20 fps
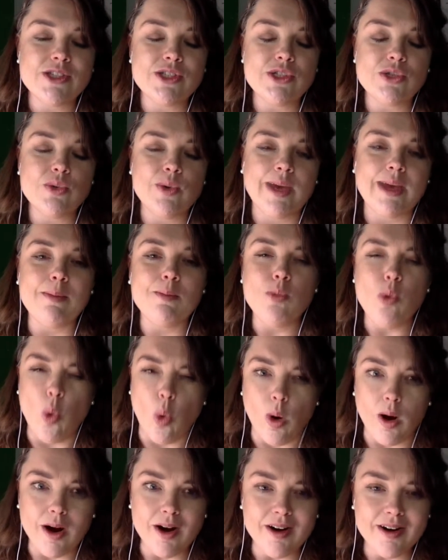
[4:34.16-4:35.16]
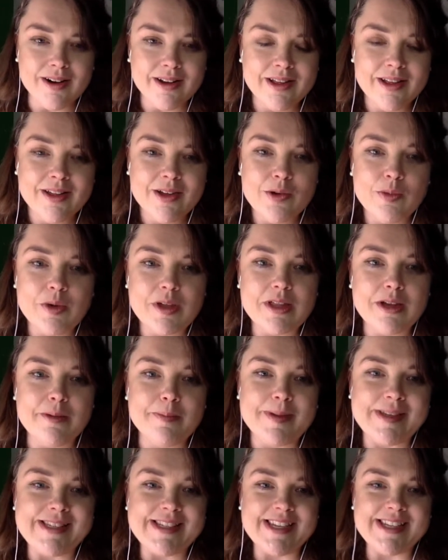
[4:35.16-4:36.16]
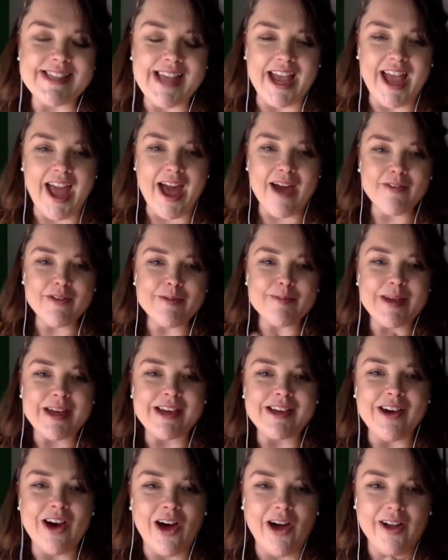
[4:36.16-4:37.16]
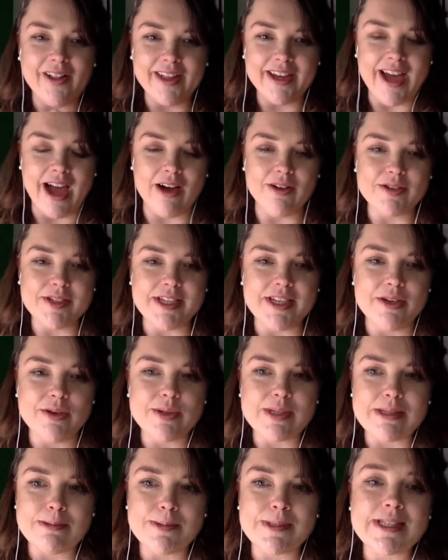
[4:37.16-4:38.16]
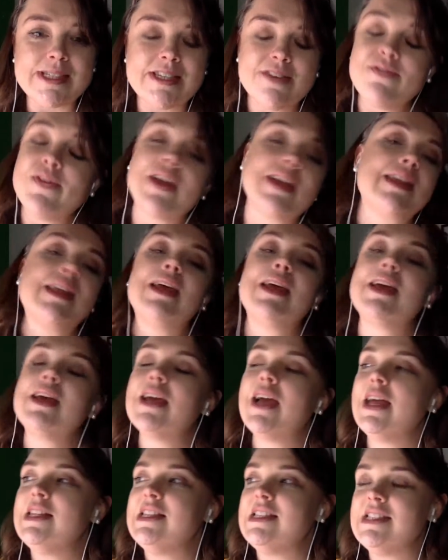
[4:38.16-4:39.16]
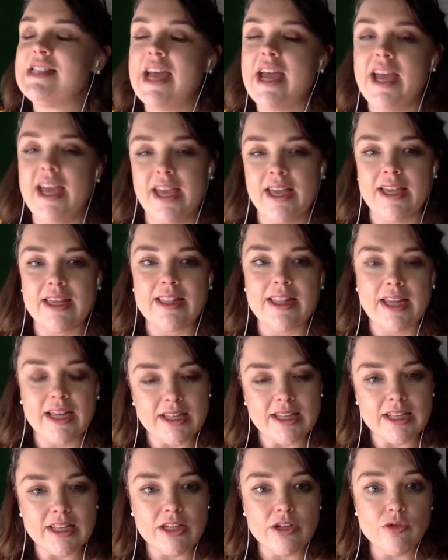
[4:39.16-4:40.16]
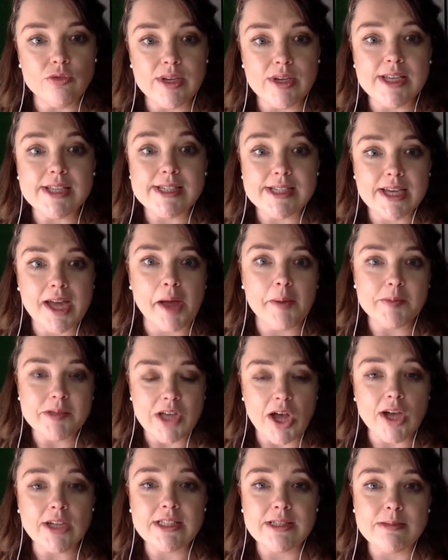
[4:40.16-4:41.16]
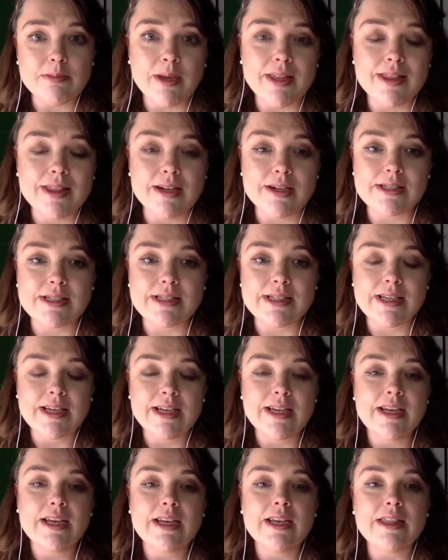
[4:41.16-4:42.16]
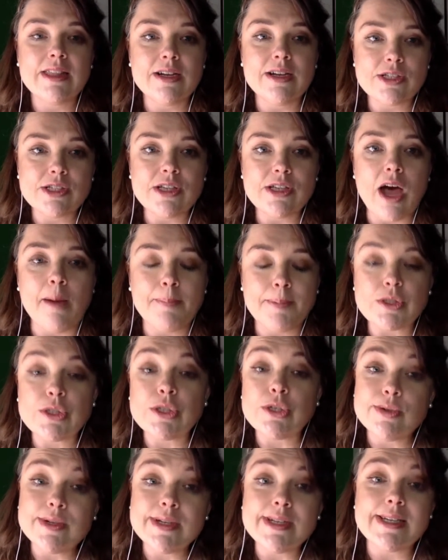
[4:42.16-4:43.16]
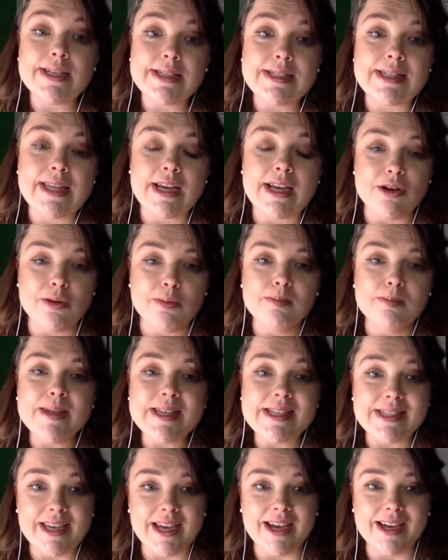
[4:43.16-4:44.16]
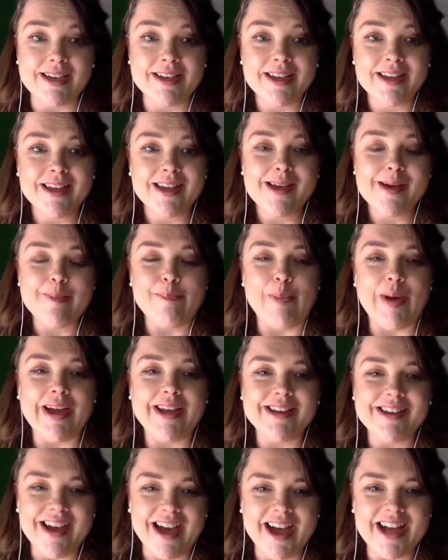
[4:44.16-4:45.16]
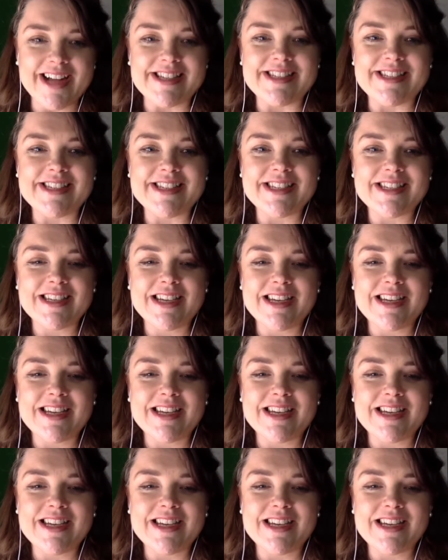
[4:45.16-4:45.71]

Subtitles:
doing more with your business. I haven't been calling out to you specifically and saying, like, you need to come talk to me. There's opportunities that you're missing by not